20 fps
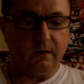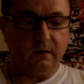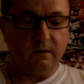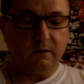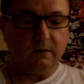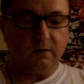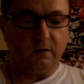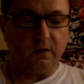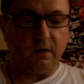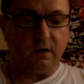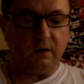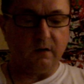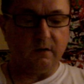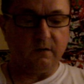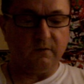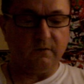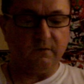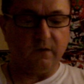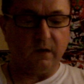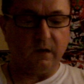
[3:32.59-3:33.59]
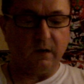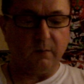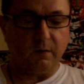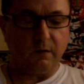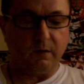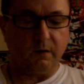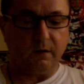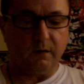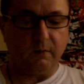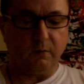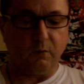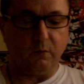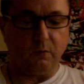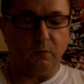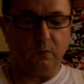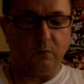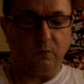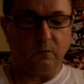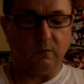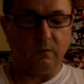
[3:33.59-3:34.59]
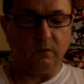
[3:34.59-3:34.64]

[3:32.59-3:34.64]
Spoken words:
Silence fell upon them all.